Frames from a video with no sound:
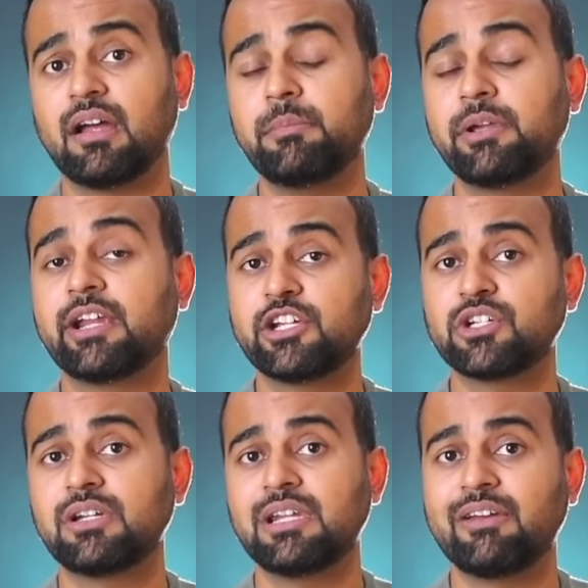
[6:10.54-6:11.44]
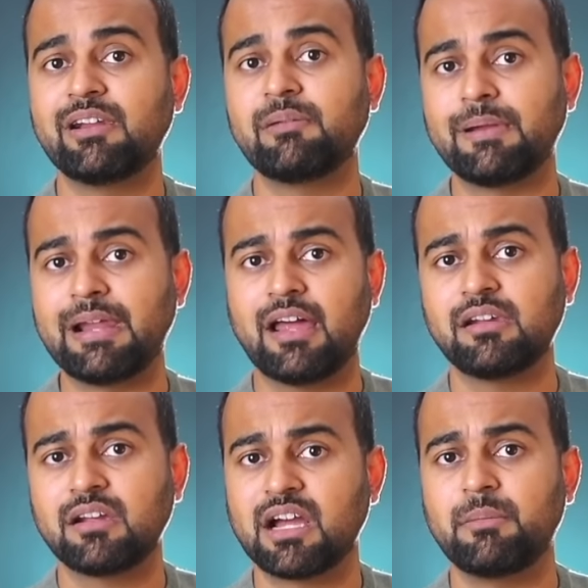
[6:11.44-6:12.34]
immigration level
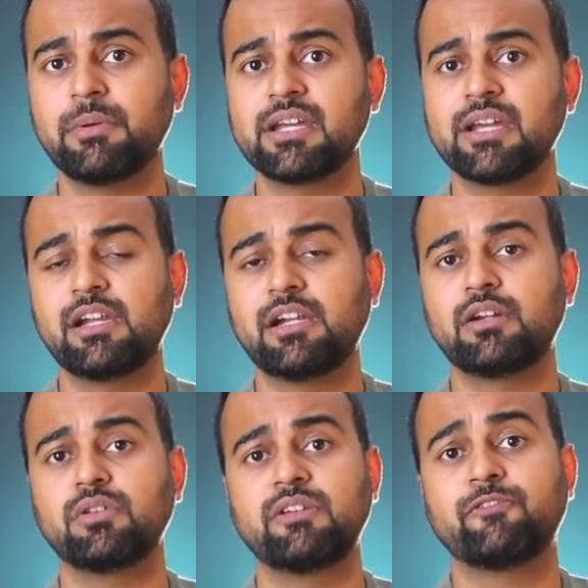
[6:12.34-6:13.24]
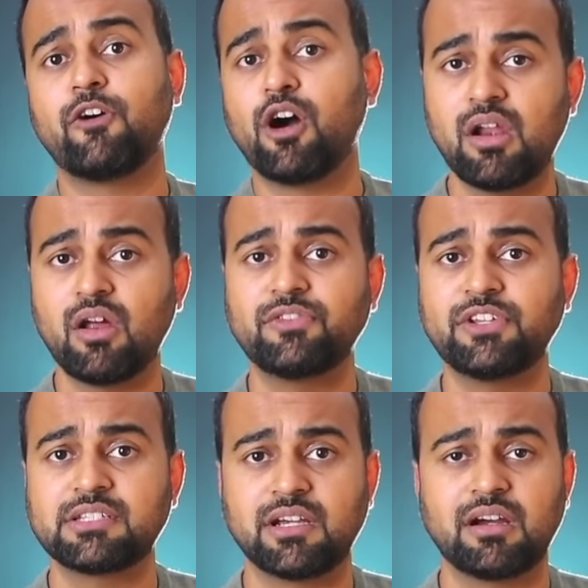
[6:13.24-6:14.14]
plan coming into the fall of
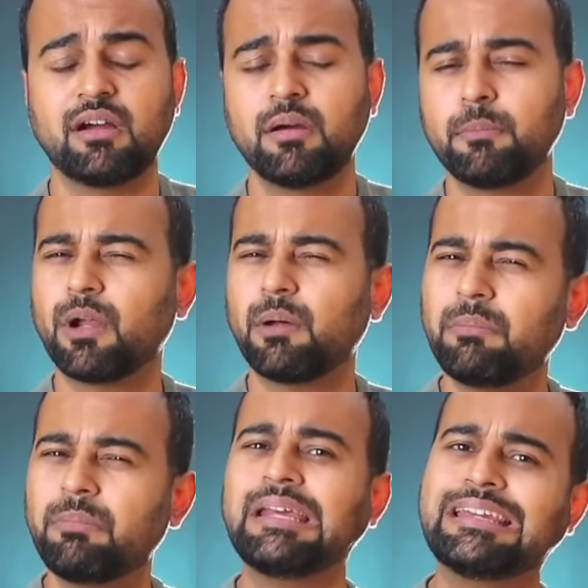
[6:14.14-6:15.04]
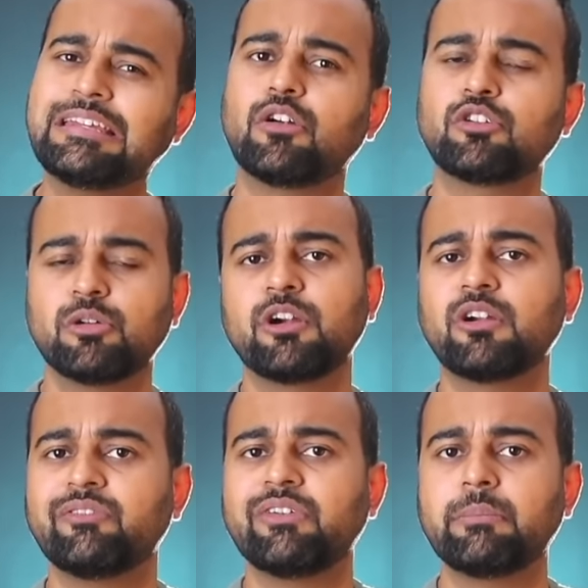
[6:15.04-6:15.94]
this year, probably in October or
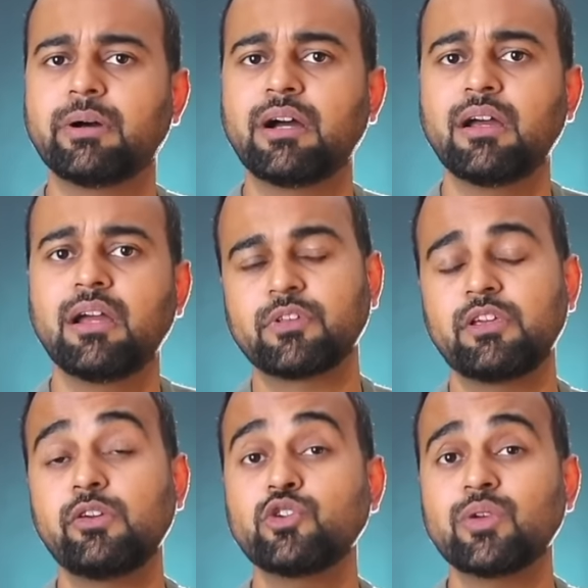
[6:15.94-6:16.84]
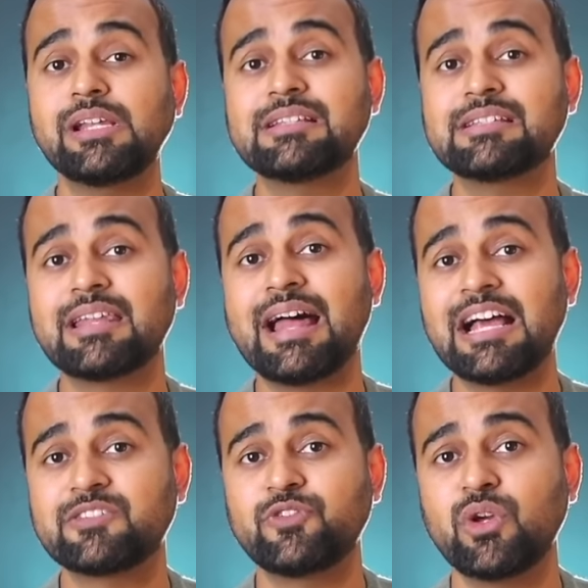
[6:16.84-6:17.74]
November. Usually since the
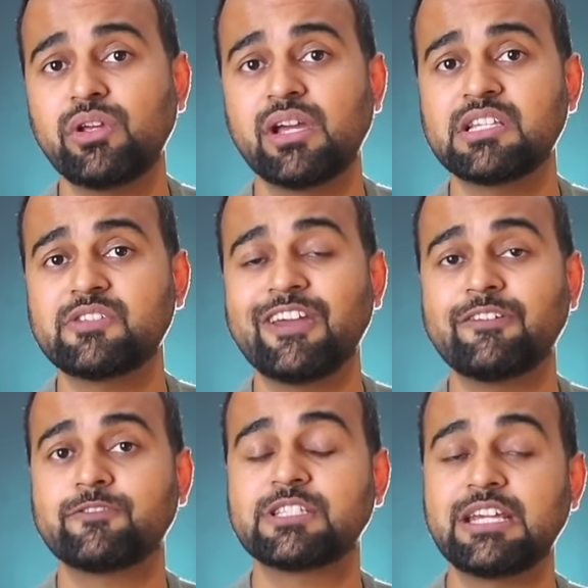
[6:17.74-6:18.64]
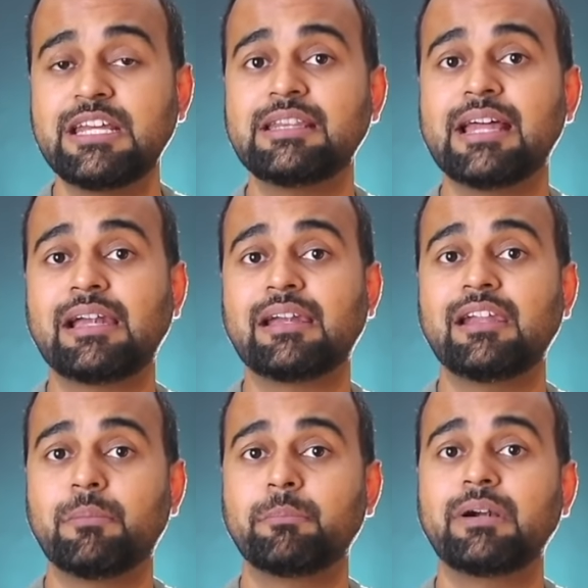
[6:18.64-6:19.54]
last few years, we have seen that
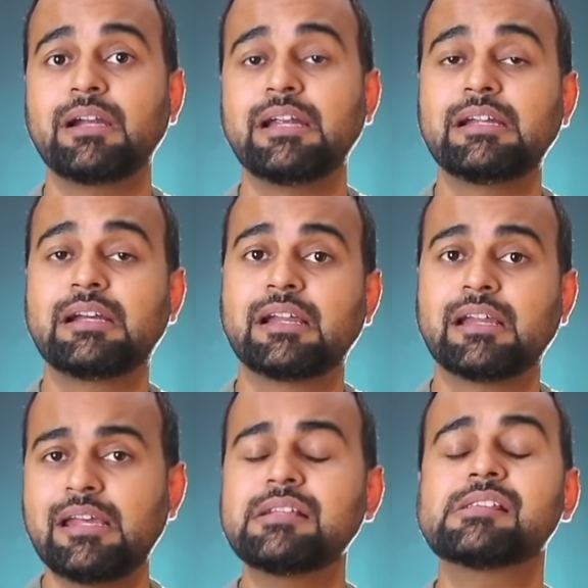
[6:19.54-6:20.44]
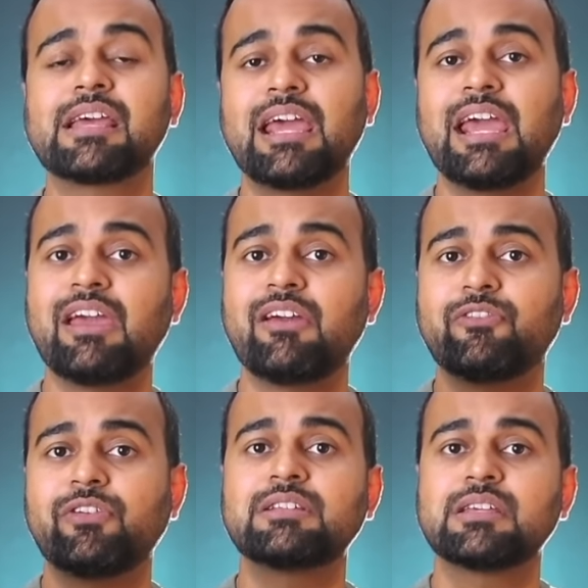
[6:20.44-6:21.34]
number increase
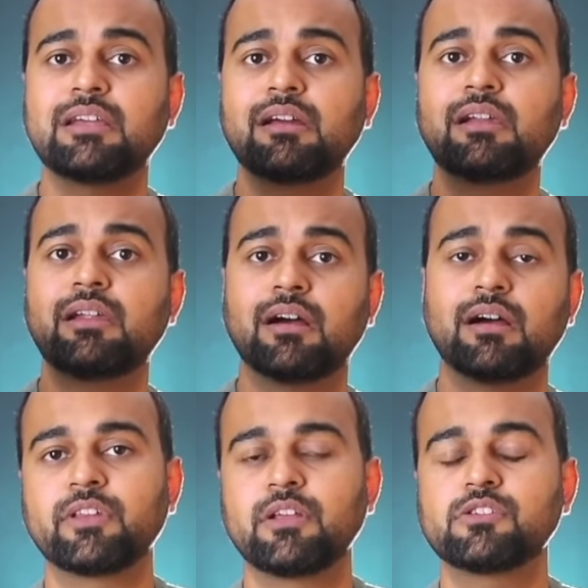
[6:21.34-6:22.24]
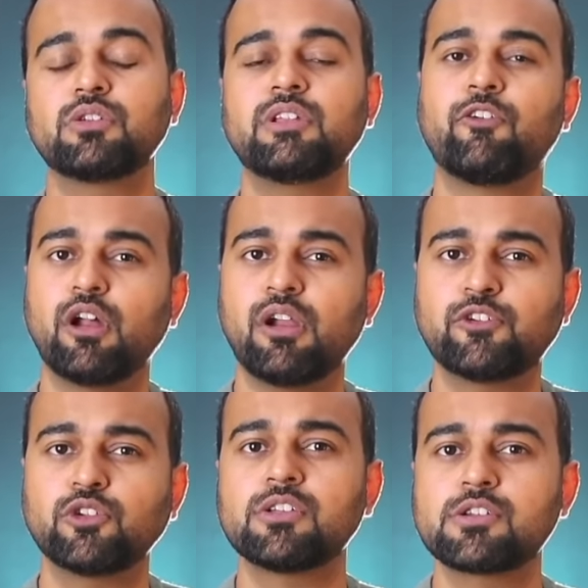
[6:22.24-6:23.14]
every single year. So in the fall of
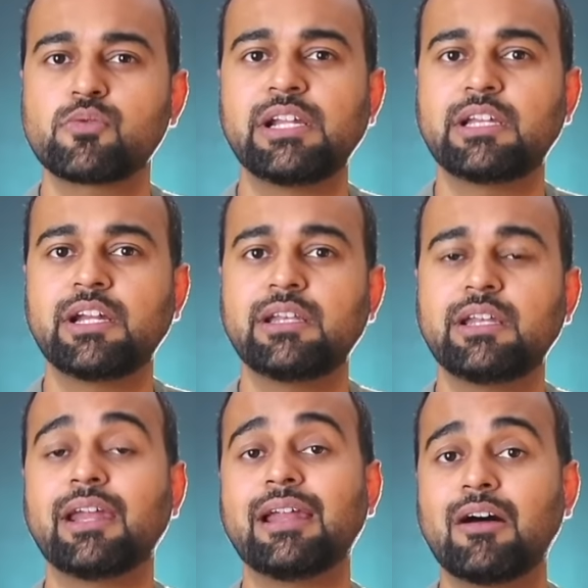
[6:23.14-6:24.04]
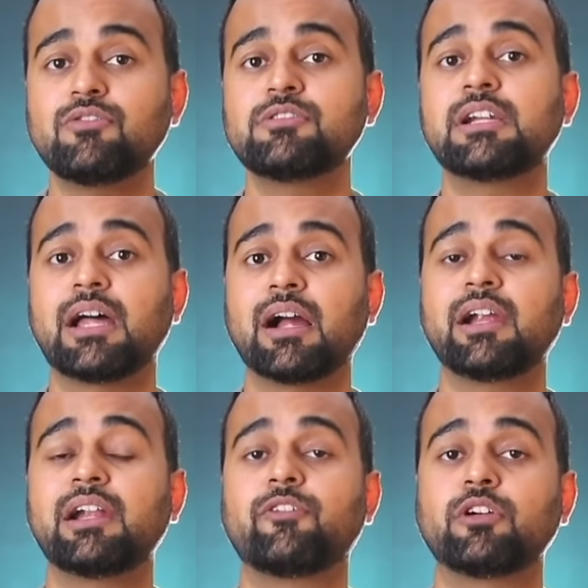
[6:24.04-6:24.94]
2023, they announced the
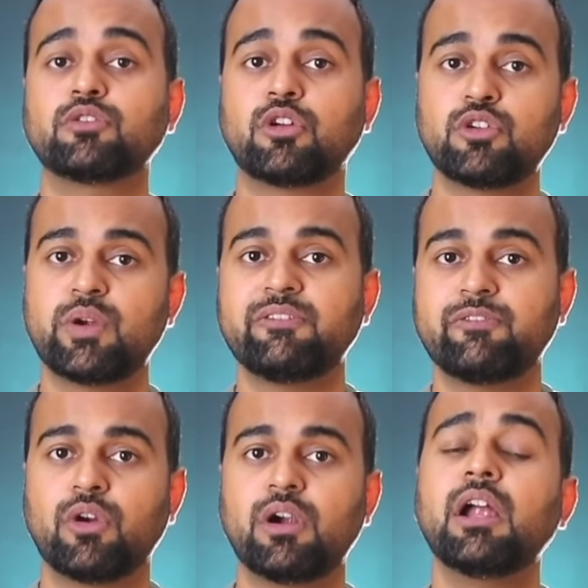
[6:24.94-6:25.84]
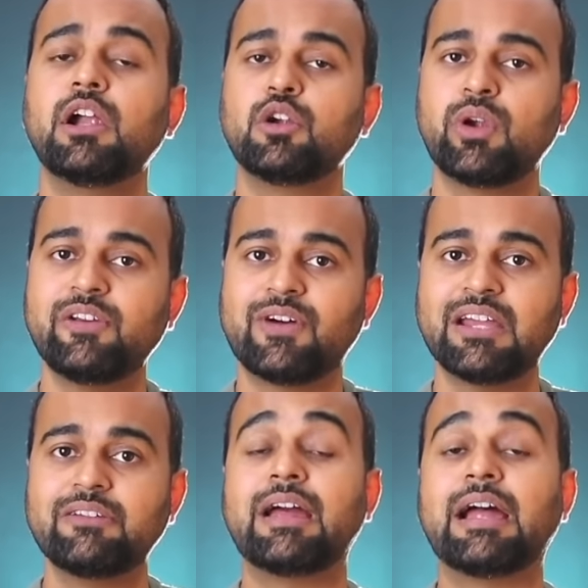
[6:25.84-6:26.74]
target for 2024,
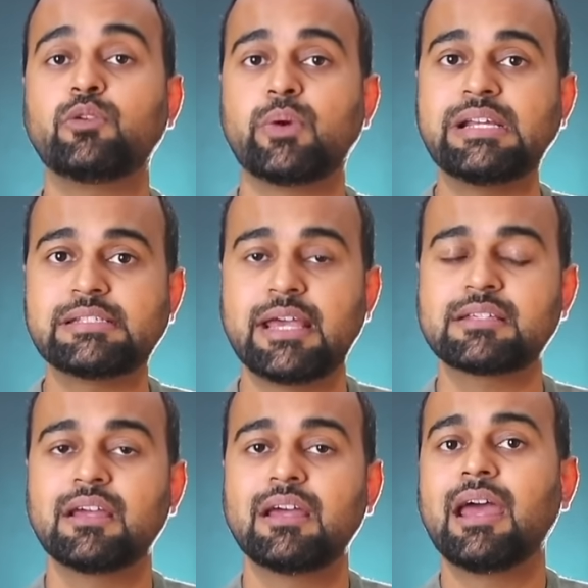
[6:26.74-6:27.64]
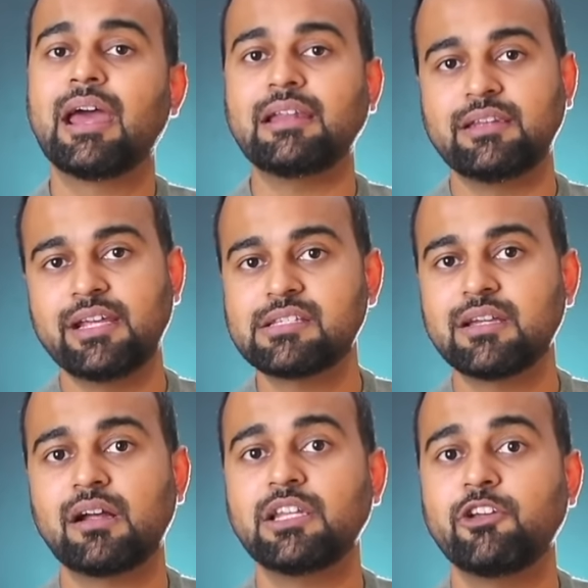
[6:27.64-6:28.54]
25 and 26. And this
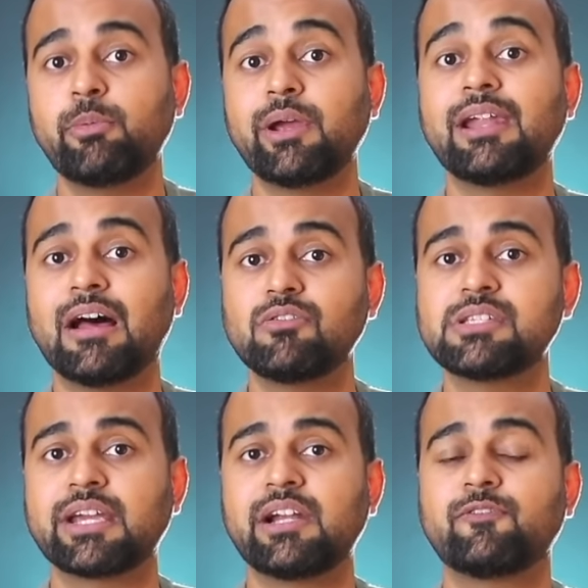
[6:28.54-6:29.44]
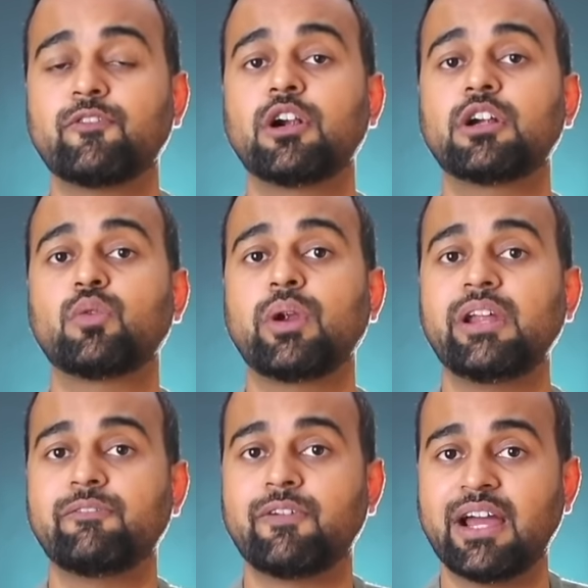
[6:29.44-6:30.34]
year, they'll be announcing it for
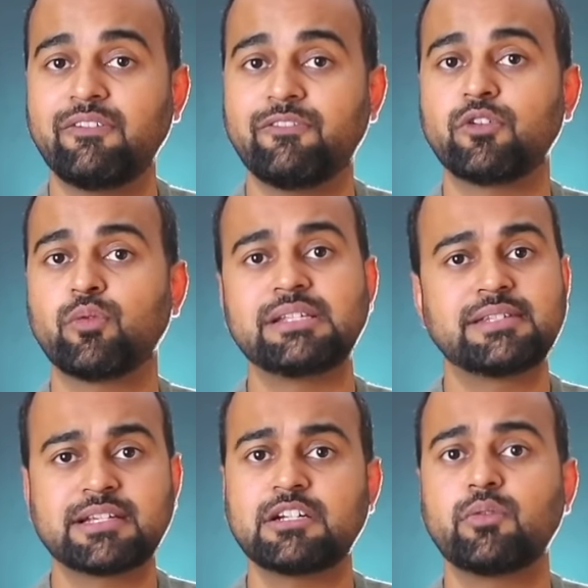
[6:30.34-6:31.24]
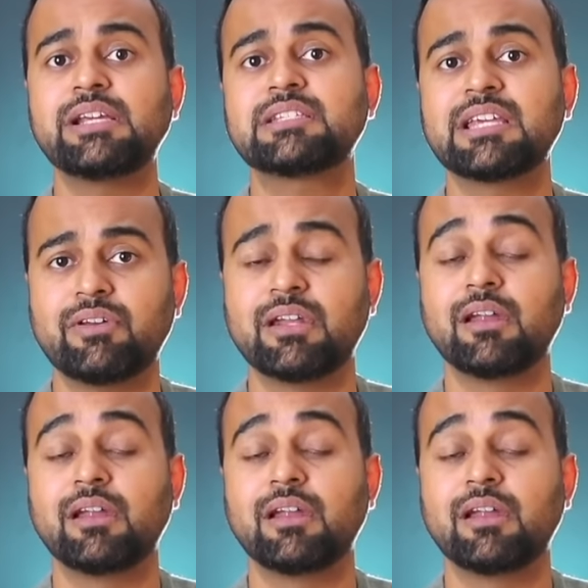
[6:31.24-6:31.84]
25, 26 and 27.